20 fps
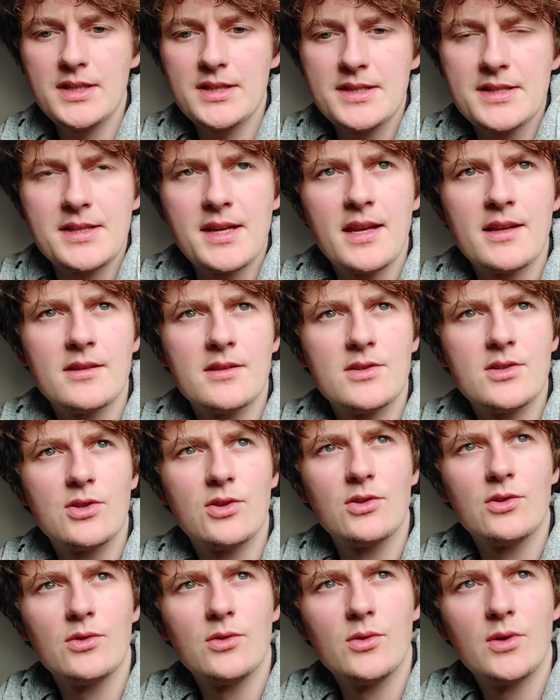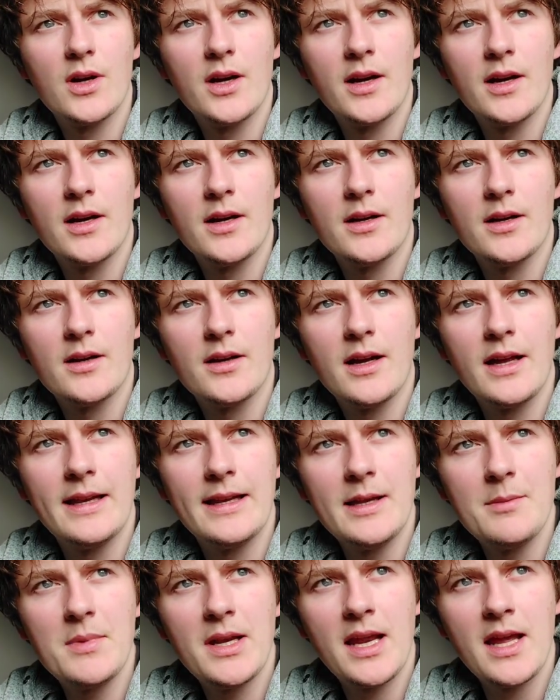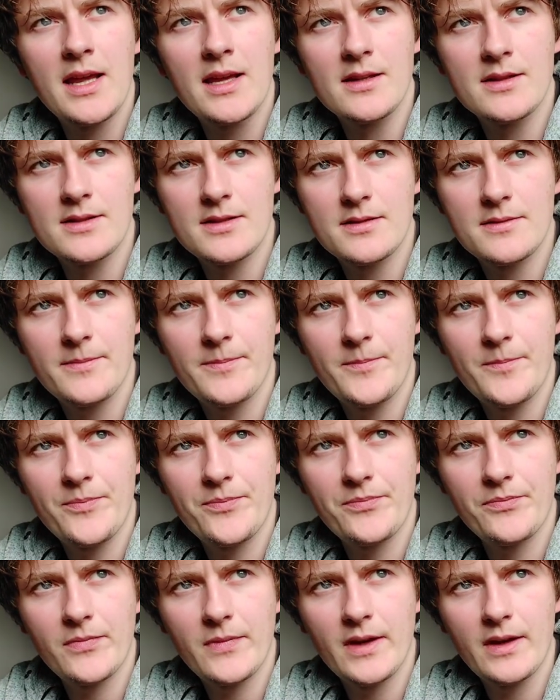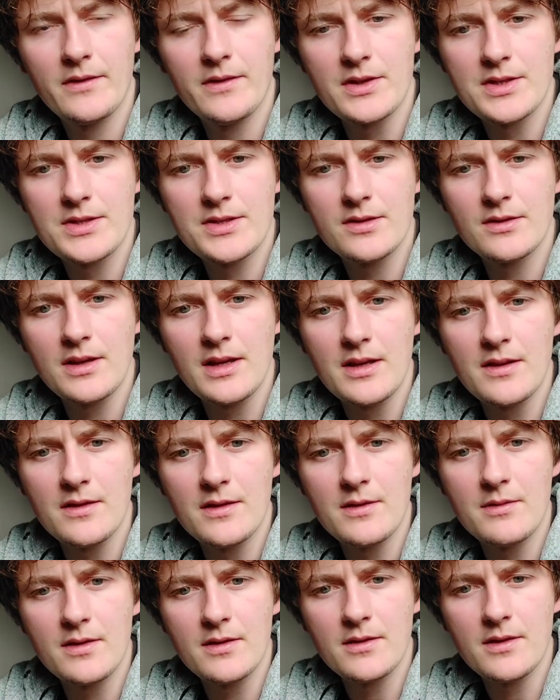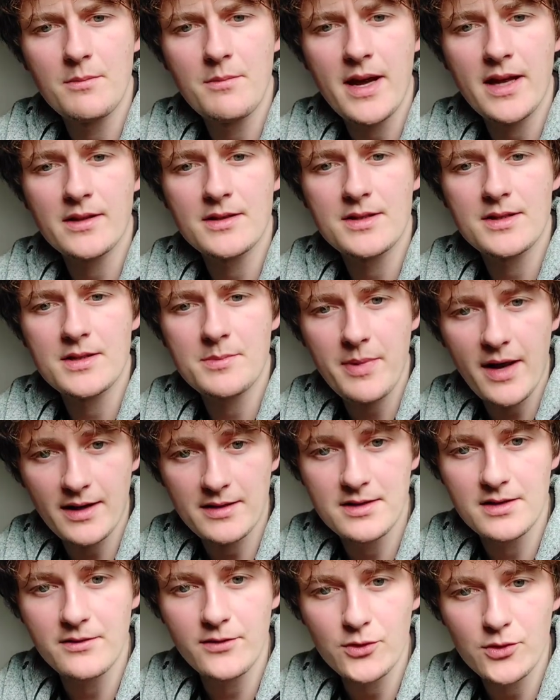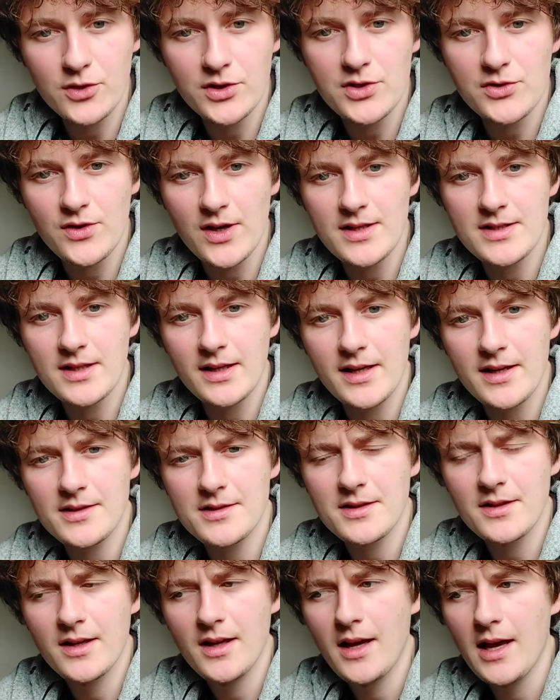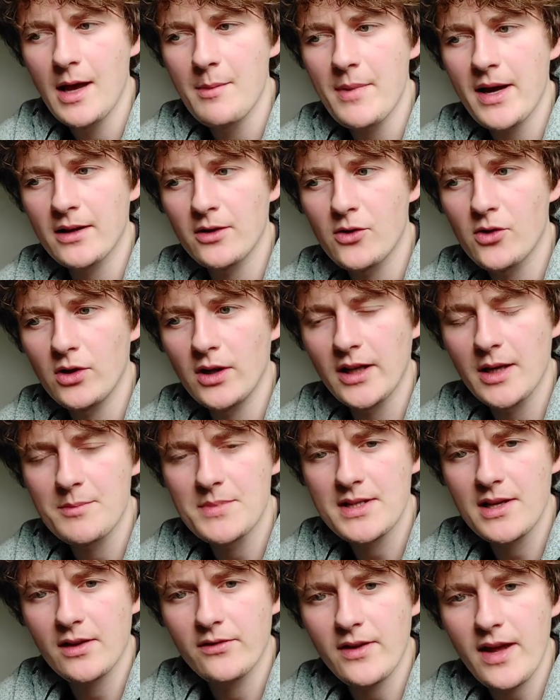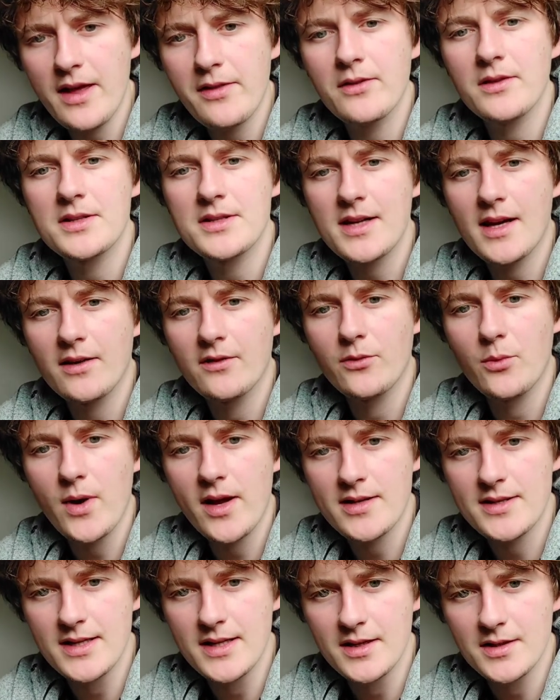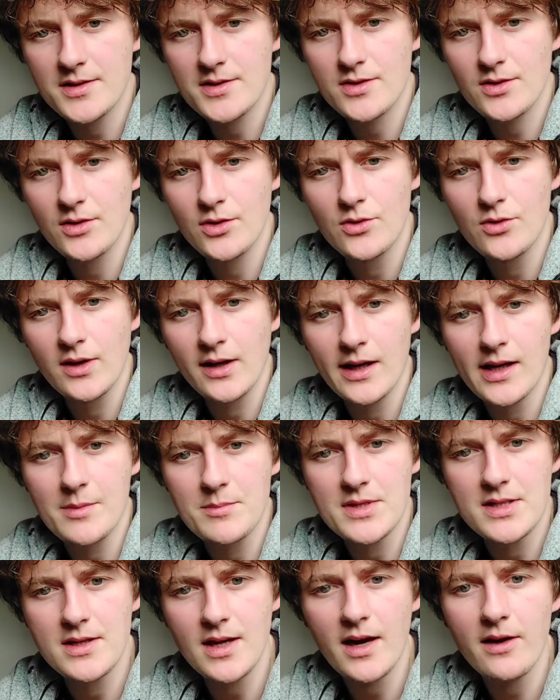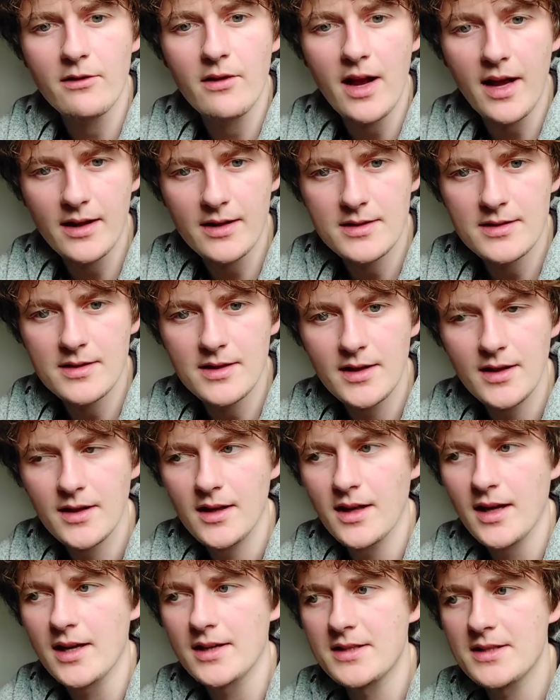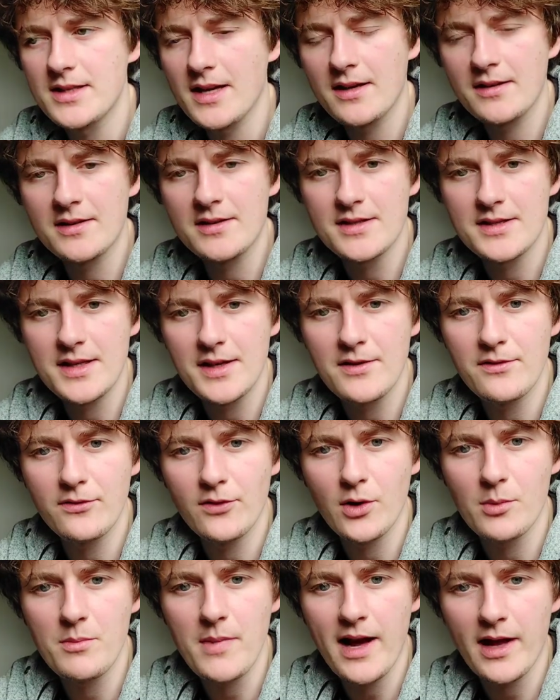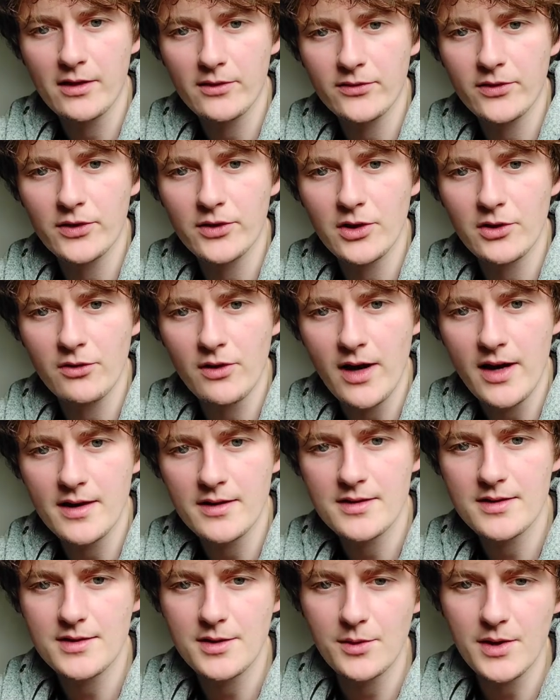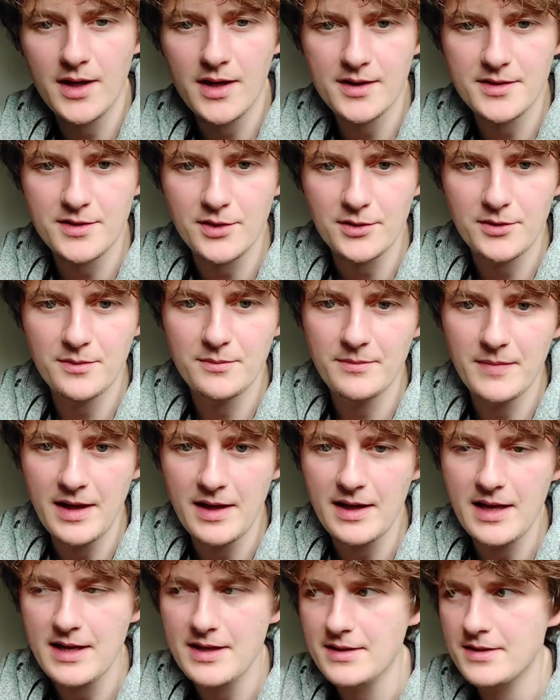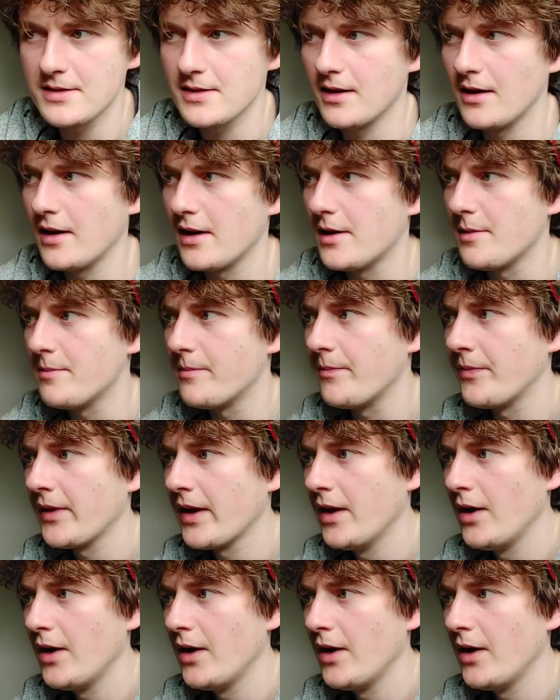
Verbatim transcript: is sent to uh, eliminate this, the, the, the man suspected of orchestrating it, a man calling himself Ethelstan of Wessex, who claims direct uh, descendancy from Alfred the Great. So he has a, in his um,